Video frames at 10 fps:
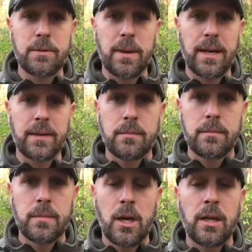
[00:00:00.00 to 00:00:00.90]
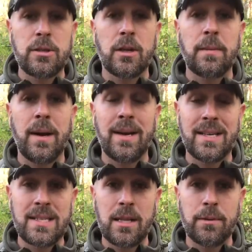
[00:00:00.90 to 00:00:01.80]
bag. All right, let's talk about an
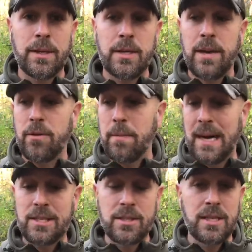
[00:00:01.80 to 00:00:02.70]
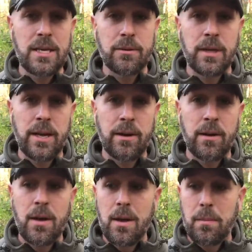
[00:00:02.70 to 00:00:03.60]
accelerant. You have your matches and your lighter,
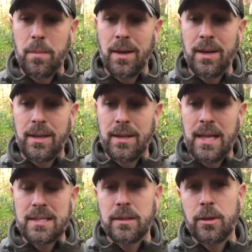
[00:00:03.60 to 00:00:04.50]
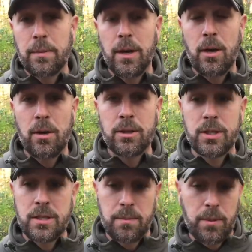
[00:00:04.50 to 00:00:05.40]
but that's a little bit hard
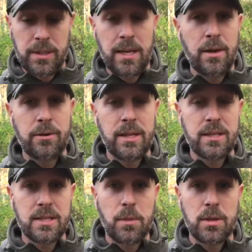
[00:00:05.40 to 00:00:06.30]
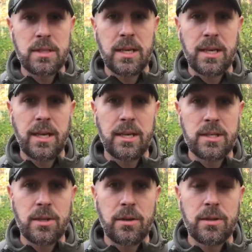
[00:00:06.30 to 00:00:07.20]
just to put that underneath a small stick and get it
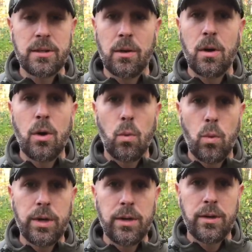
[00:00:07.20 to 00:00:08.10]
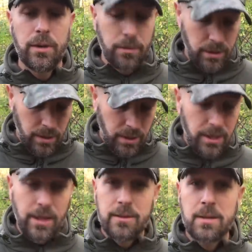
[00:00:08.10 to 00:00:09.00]
started. So what do you do?
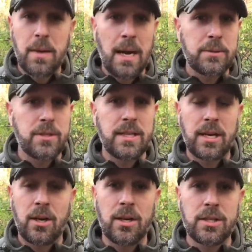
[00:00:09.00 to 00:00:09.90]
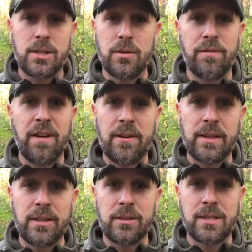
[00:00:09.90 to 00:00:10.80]
Here's some options that cost you very
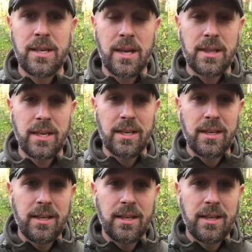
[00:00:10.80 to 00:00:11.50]
little to nothing.